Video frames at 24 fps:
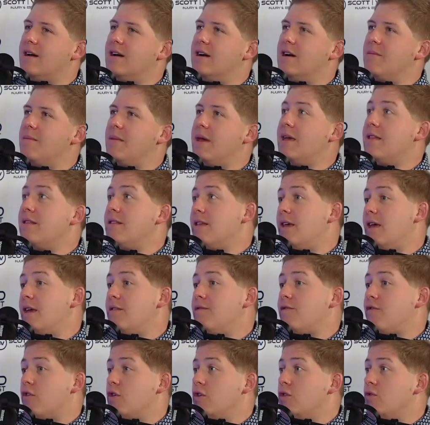
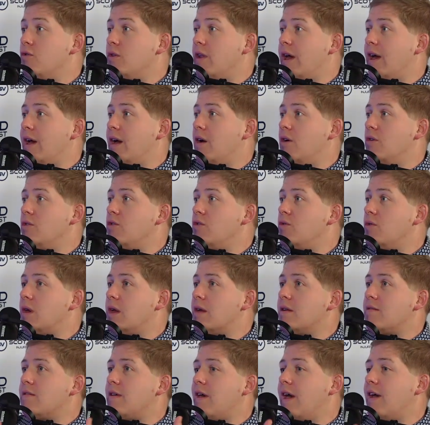And for you now, you
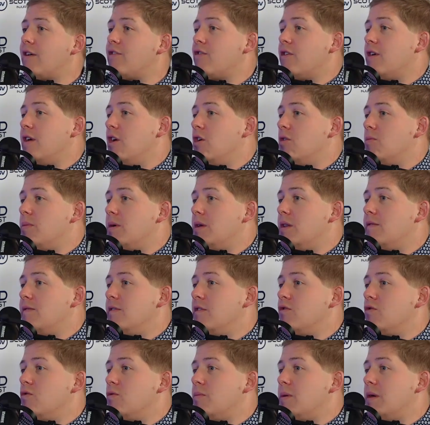get to actually help
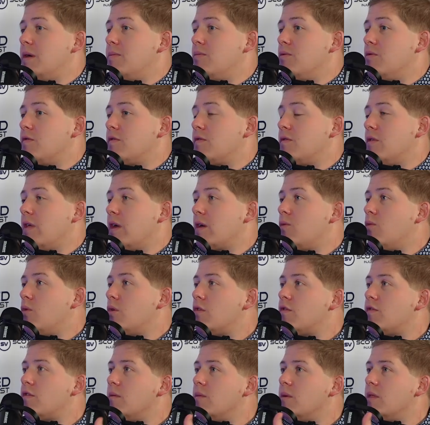individual people. So like, what
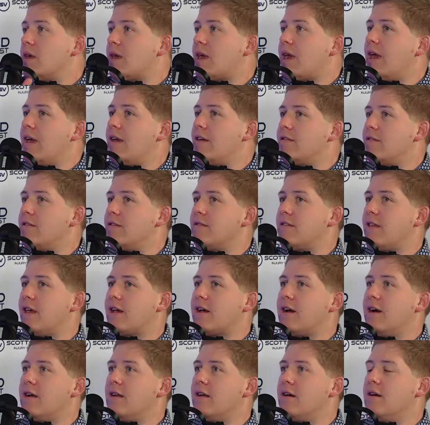are some of the cases that
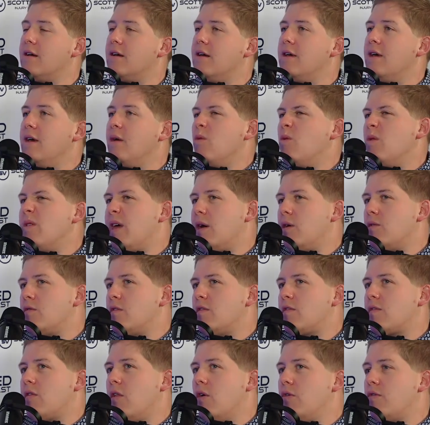kind of, without
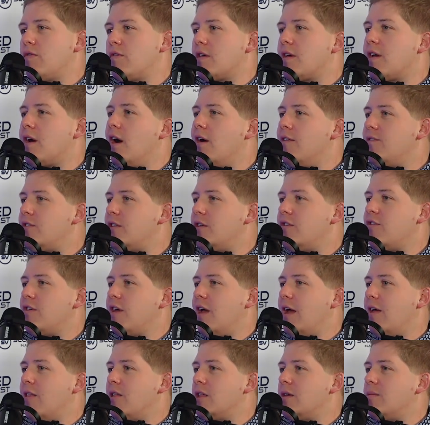disclosing
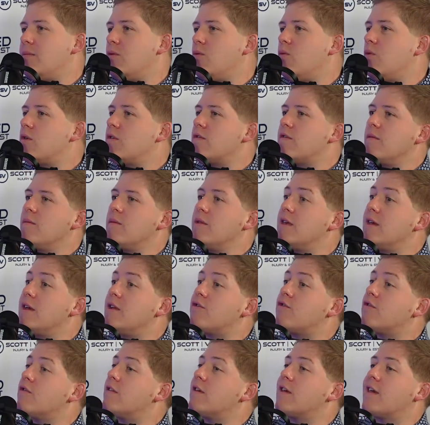confidentiality, but what are some of the
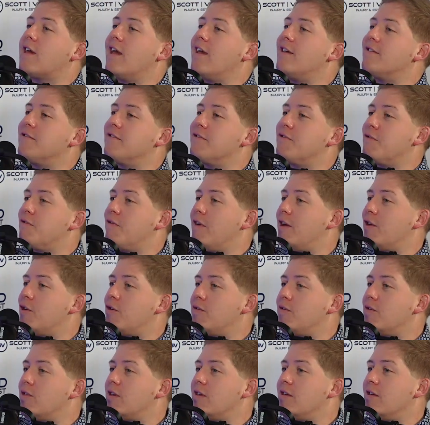interesting cases you've had
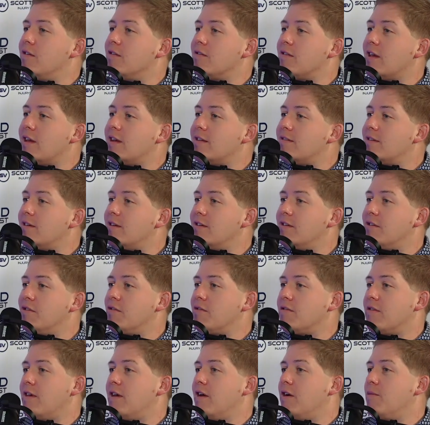over the years, 18
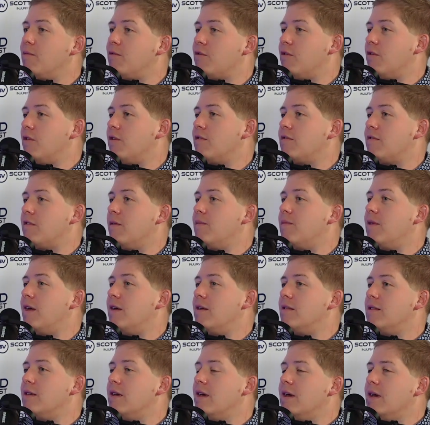years now? I'm sure there's some
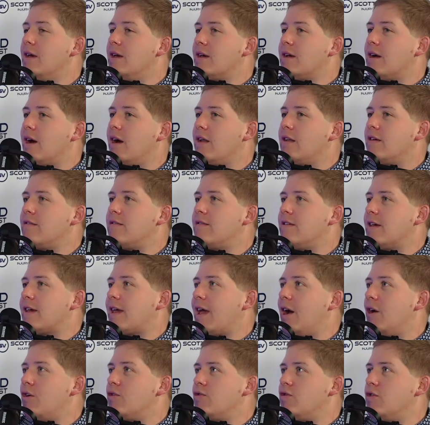that kind of stick
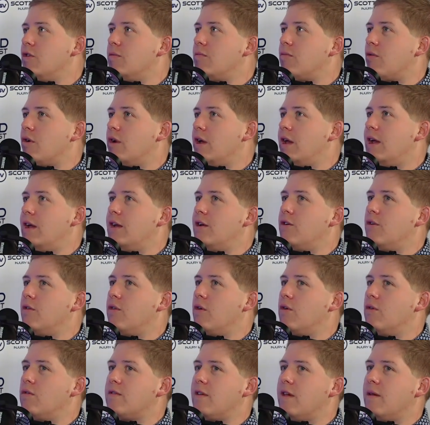out in your brain, or
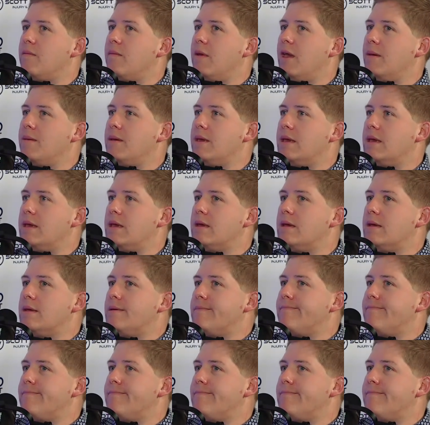those that maybe